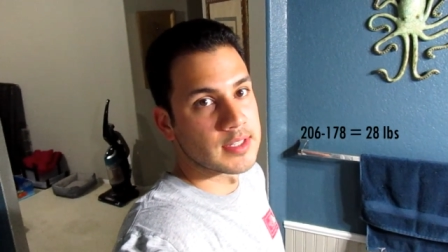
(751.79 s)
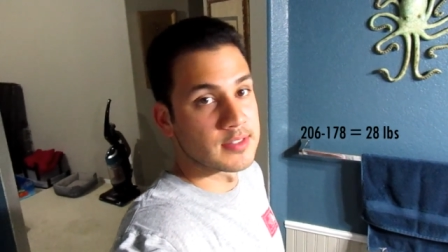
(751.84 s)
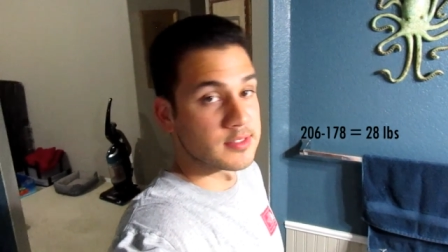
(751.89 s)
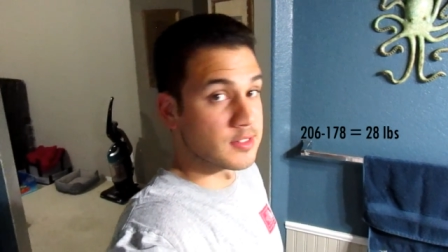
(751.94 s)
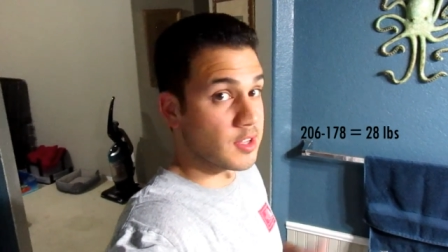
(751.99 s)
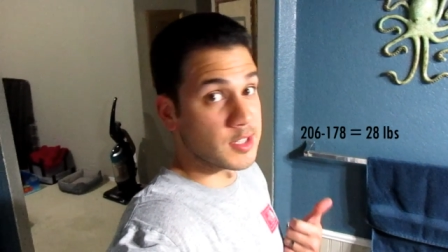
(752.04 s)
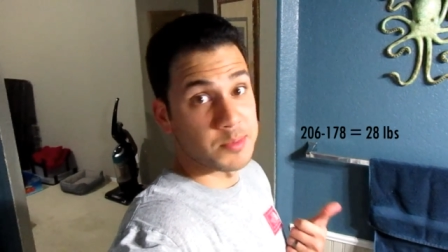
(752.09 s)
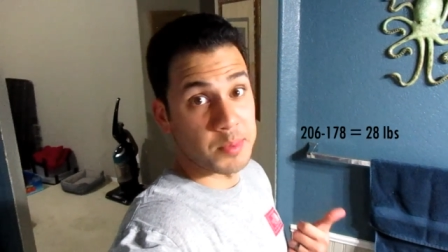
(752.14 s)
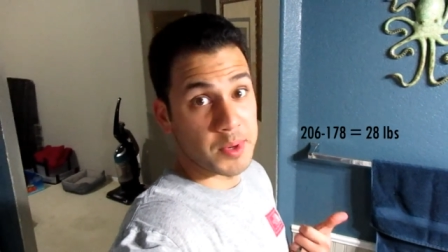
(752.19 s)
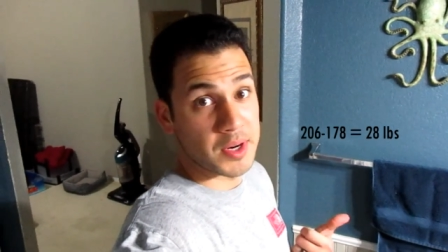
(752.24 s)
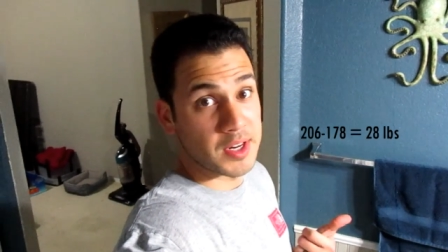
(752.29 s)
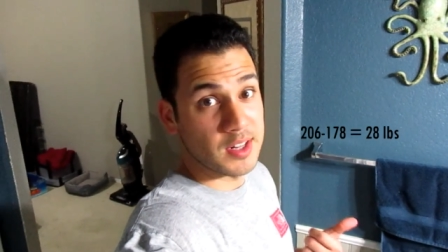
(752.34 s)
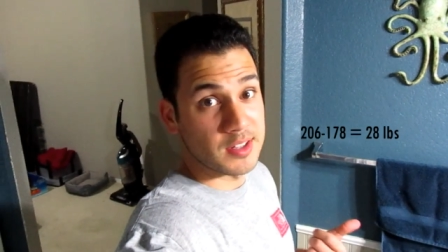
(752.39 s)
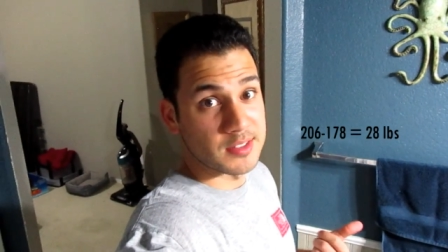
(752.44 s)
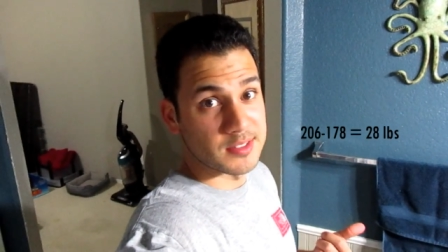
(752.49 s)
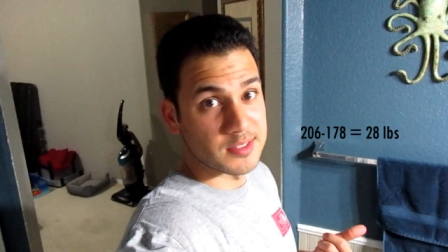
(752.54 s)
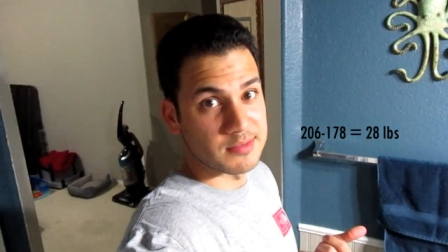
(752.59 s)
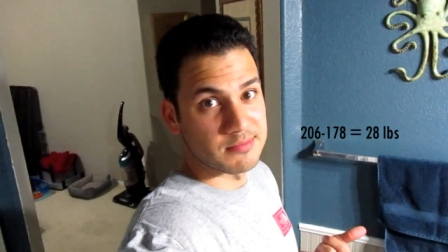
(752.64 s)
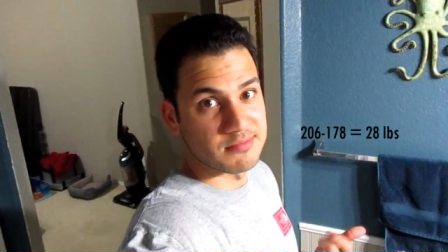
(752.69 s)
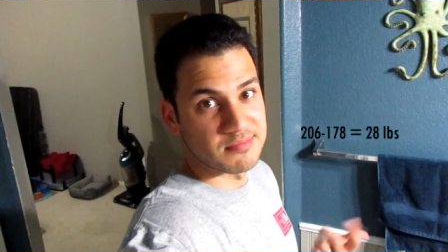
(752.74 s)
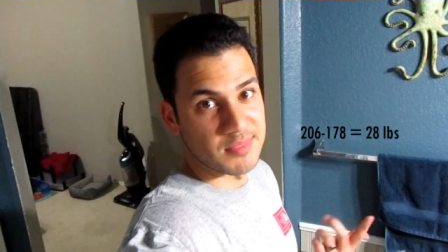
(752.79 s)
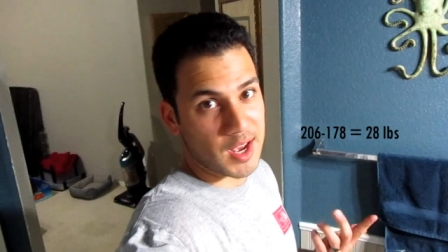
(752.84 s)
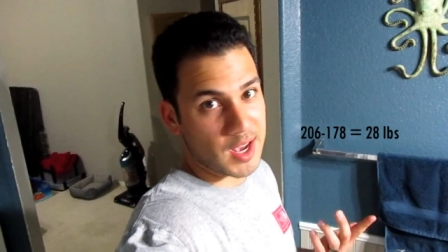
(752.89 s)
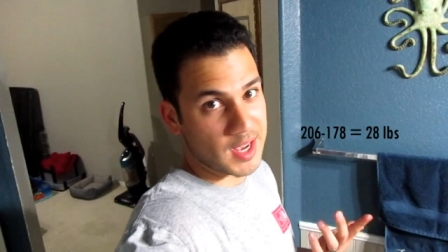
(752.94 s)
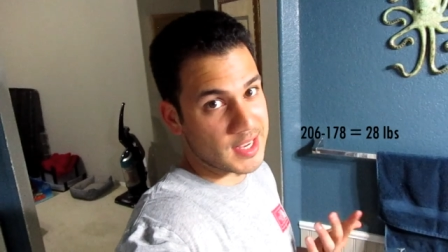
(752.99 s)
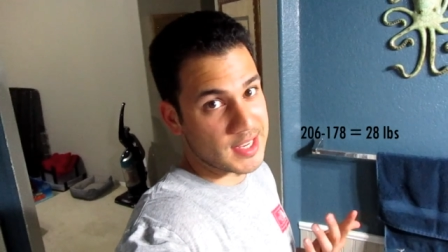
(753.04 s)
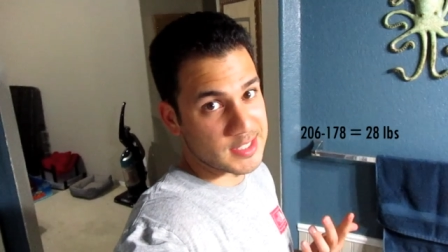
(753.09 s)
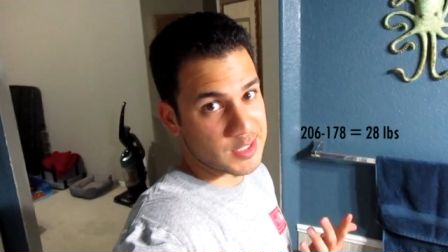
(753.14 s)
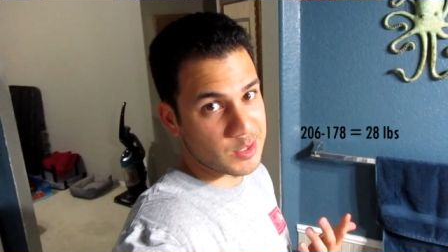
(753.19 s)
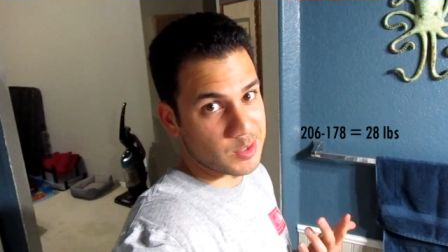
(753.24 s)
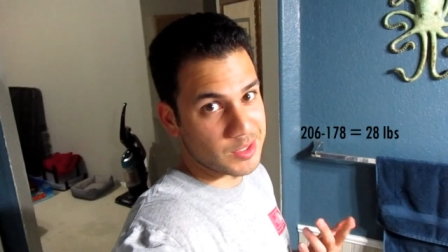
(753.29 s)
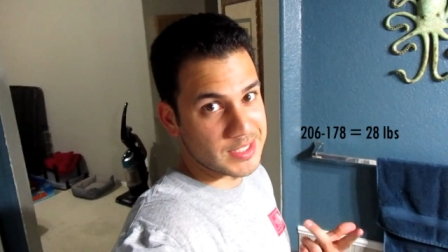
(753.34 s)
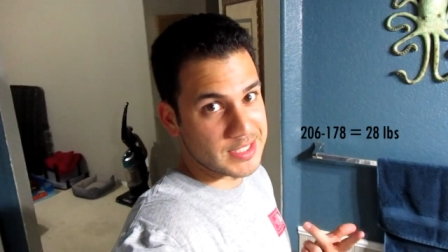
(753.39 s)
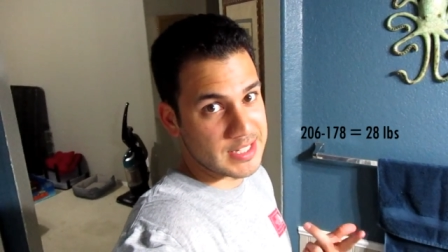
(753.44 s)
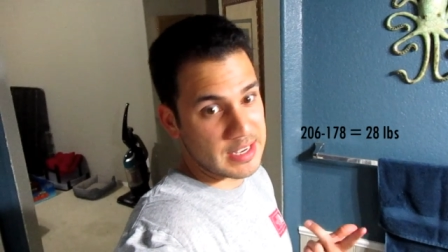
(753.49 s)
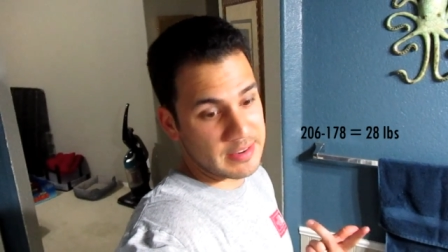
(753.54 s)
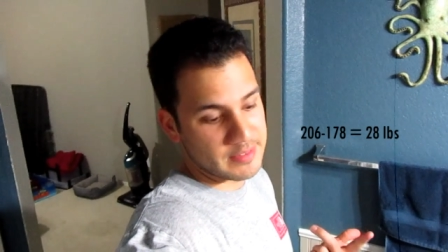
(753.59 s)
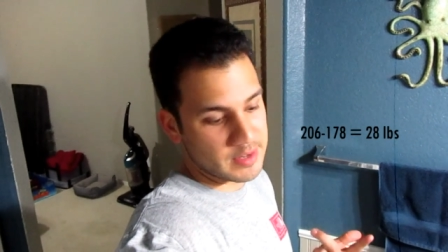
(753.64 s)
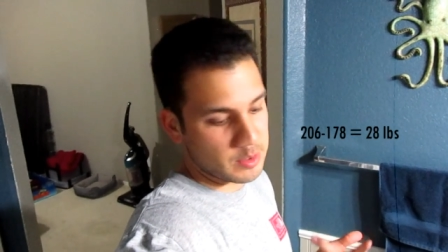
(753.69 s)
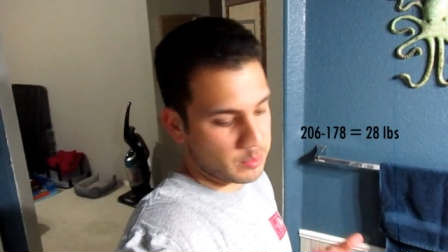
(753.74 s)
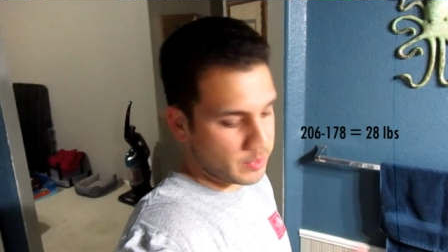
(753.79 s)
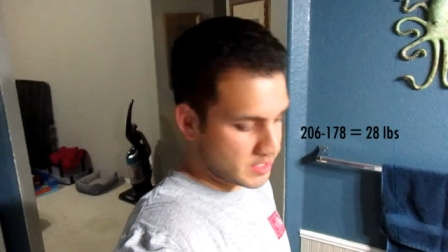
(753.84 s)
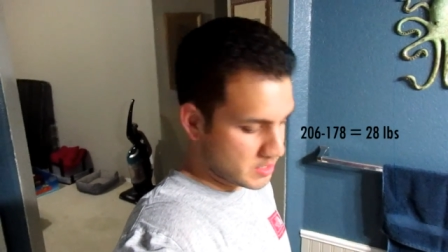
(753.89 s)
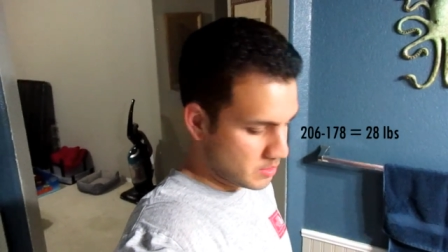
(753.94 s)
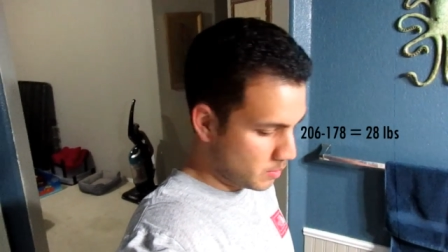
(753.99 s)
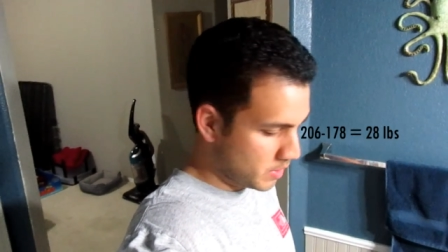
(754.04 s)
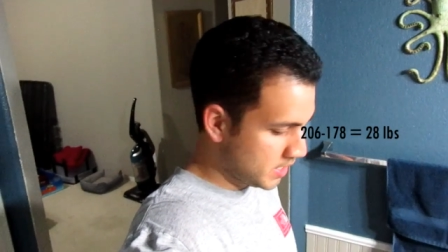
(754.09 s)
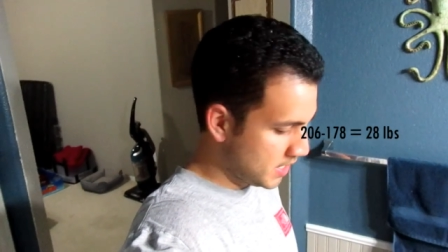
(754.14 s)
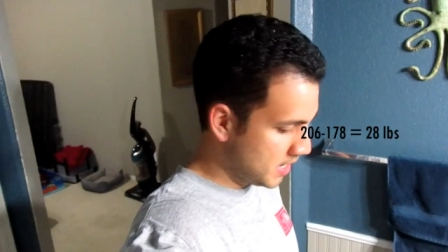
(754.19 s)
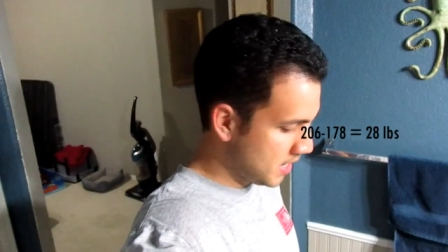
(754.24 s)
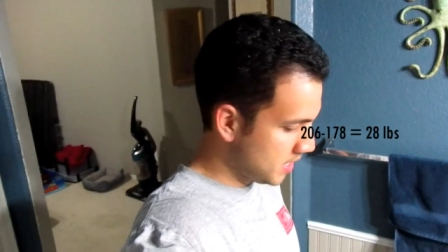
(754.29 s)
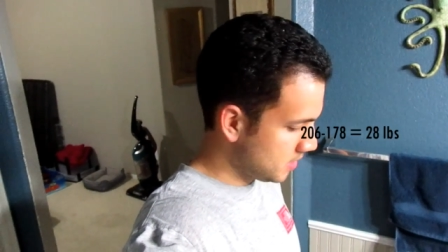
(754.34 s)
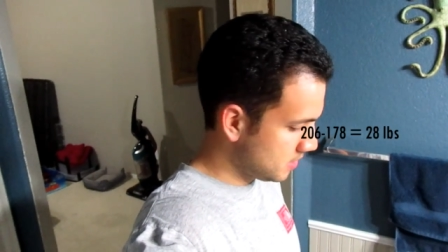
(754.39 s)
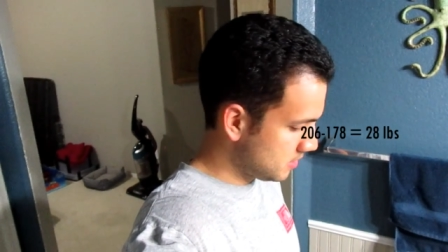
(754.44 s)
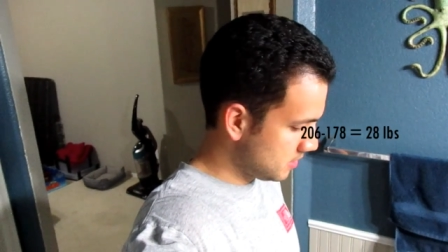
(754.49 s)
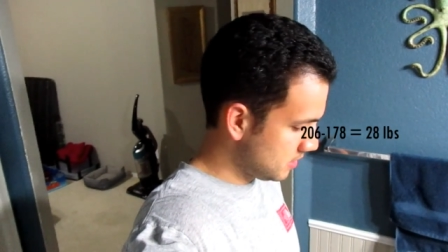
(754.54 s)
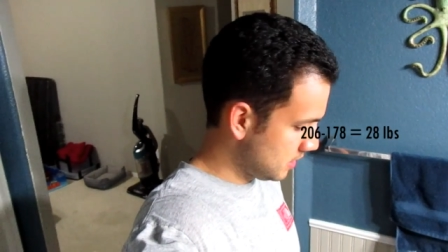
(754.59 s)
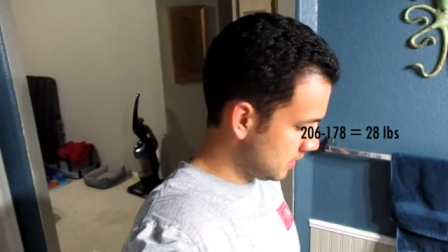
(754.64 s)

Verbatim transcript: I was pretty close. I guess 27, the weight's 28.